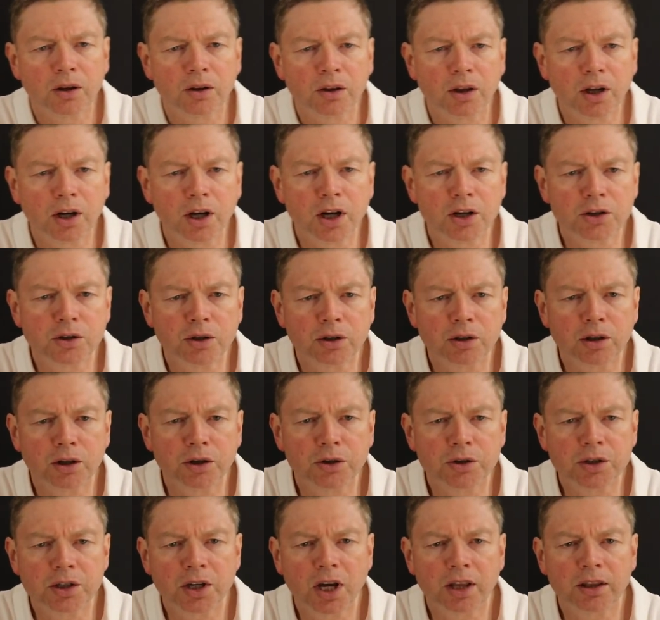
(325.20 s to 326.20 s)
that I should
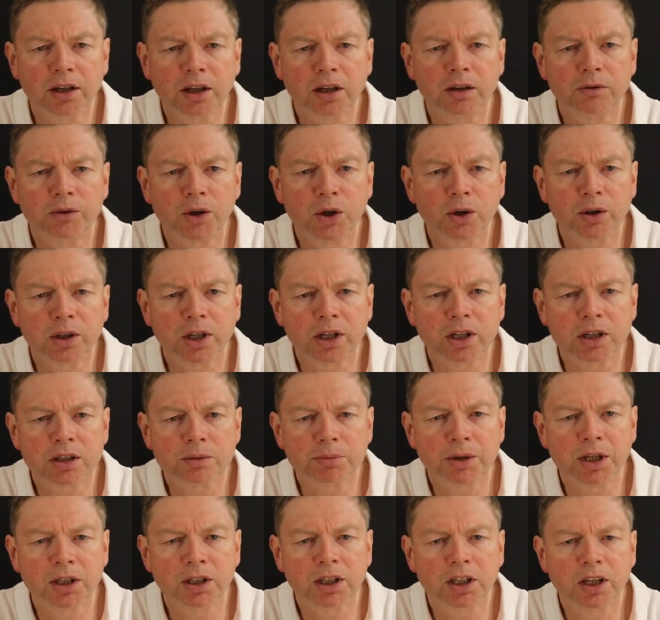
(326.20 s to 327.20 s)
lose nothing of all that has
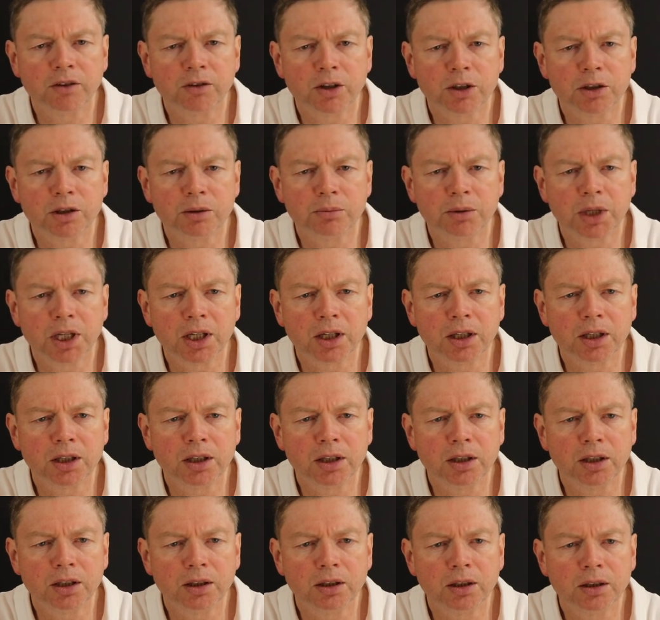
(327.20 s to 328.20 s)
been given to
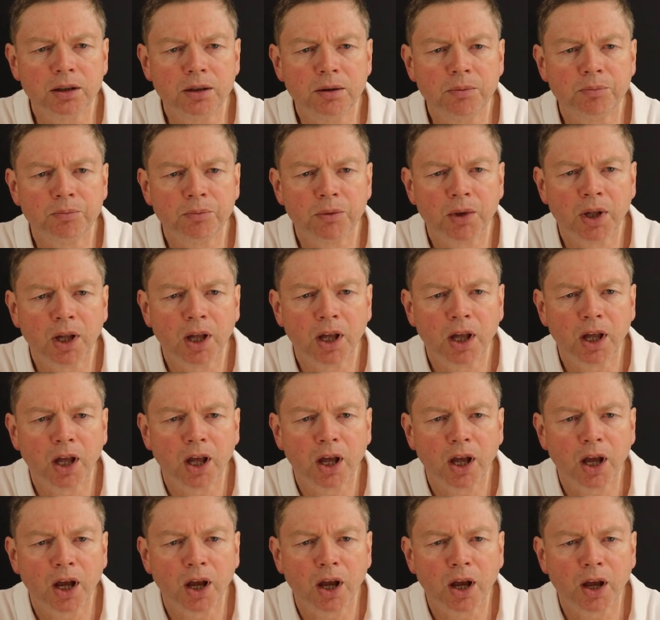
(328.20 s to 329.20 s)
me
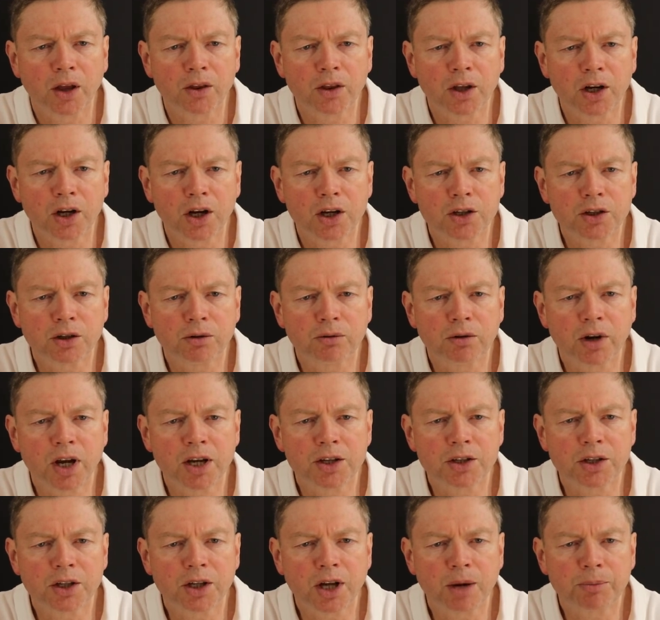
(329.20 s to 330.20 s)
and that I should
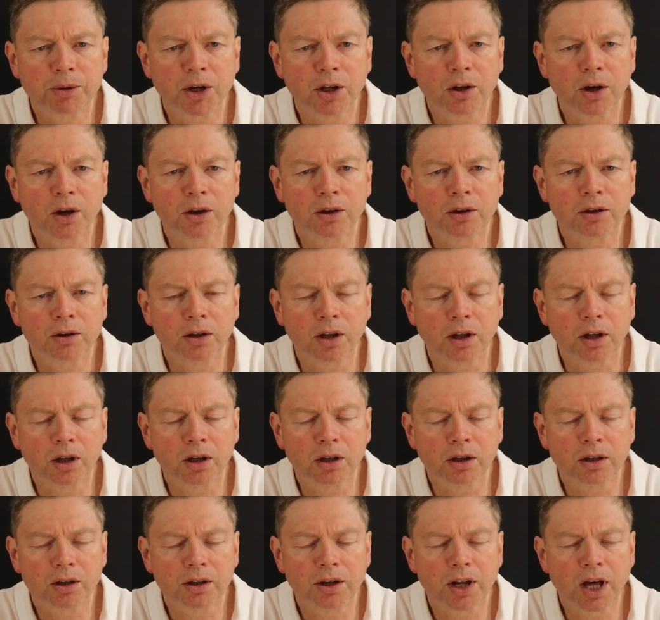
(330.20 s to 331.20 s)
raise it up on
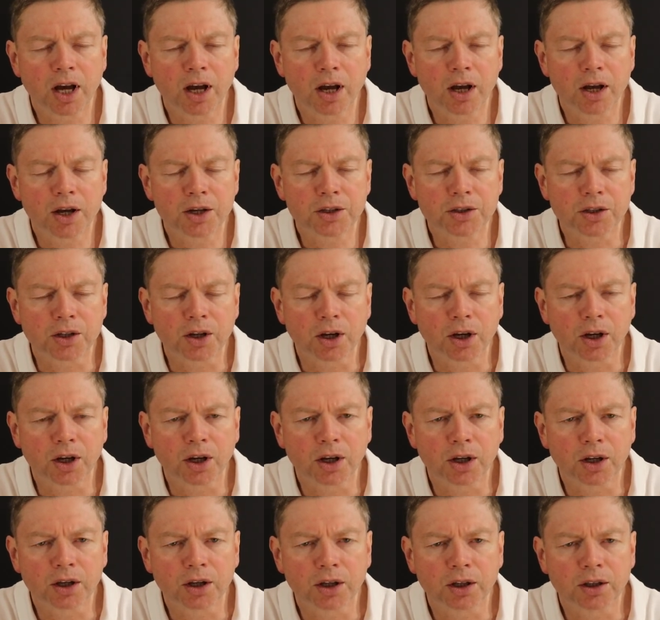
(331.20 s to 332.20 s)
the last
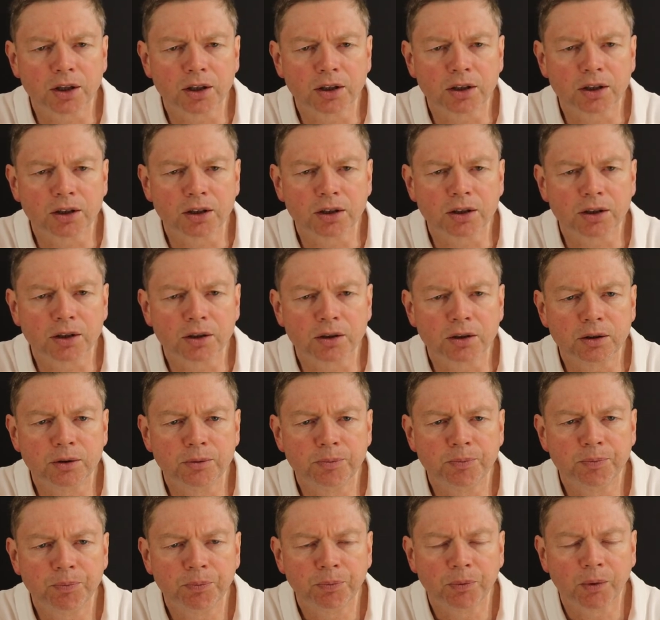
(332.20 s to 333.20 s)
day.
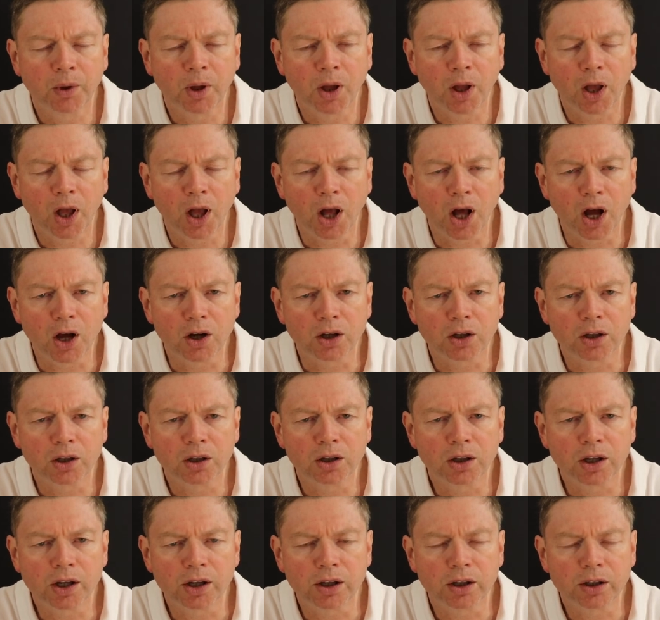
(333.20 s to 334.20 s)

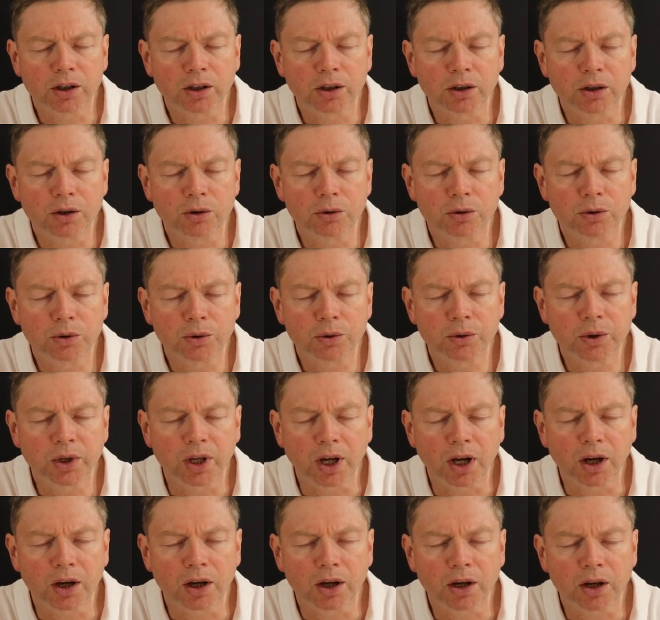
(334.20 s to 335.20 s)

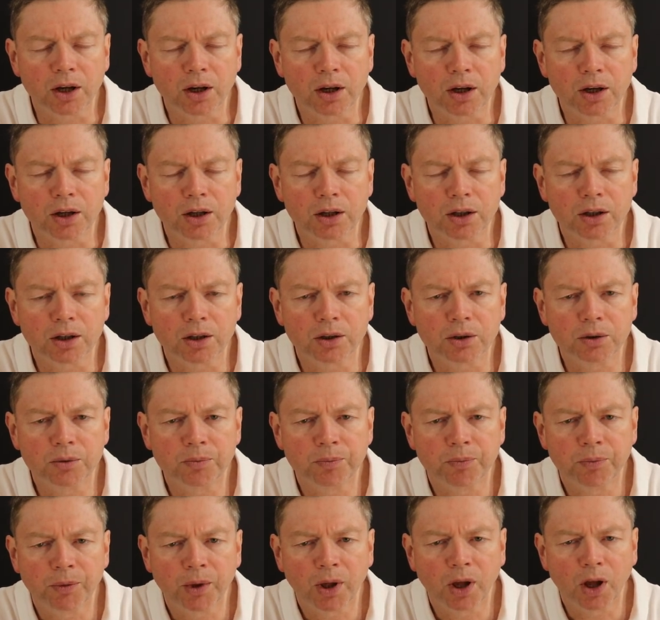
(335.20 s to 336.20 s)
Alleluia,
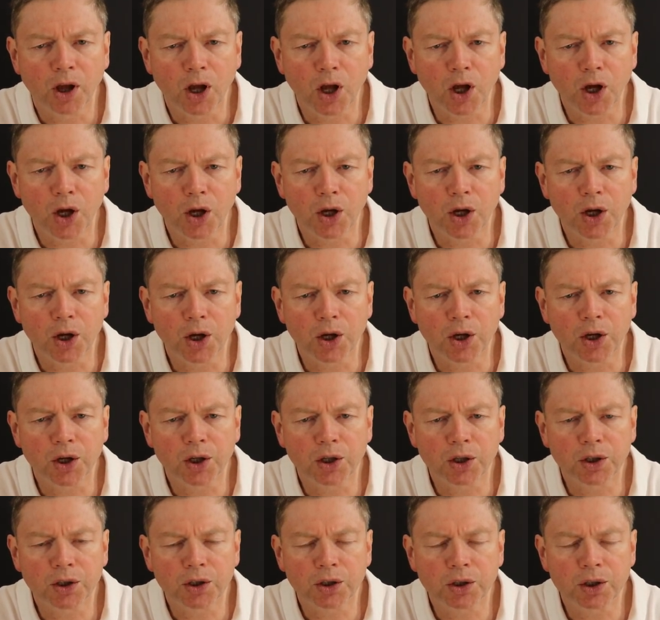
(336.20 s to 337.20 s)

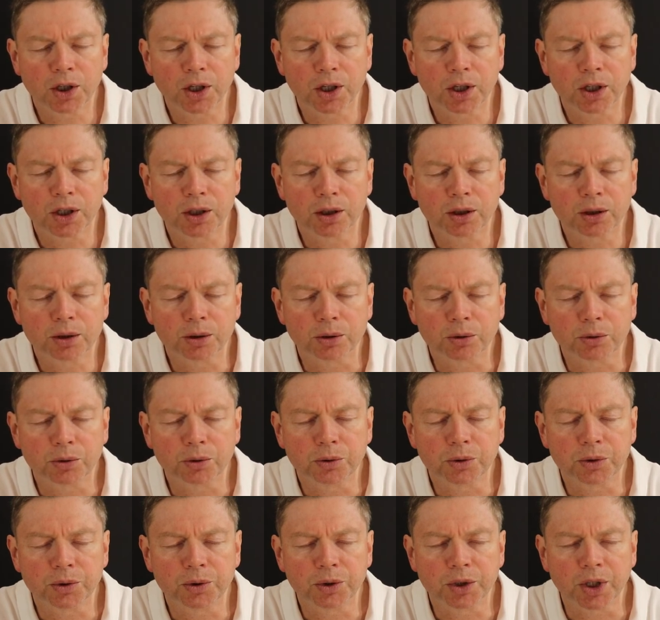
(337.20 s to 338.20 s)

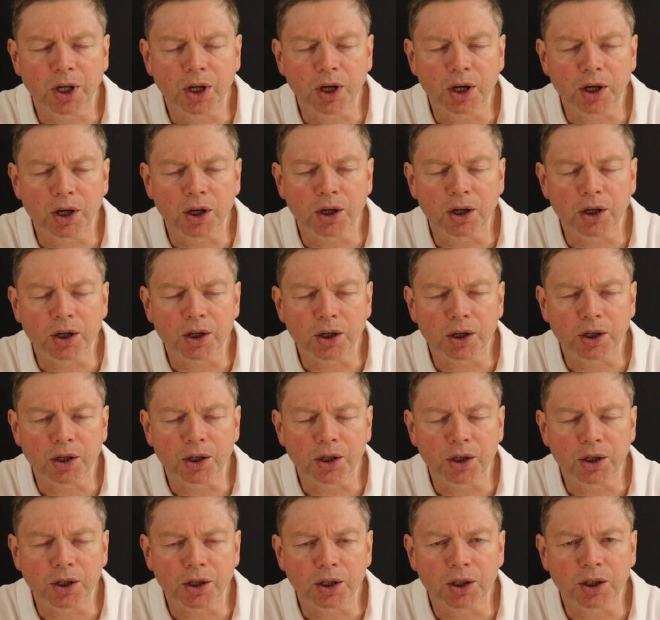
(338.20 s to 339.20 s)

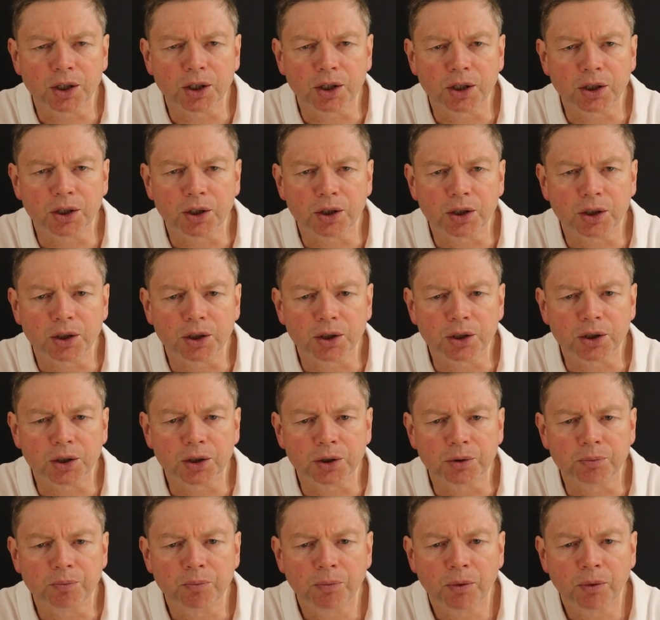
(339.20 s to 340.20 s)
Alleluia,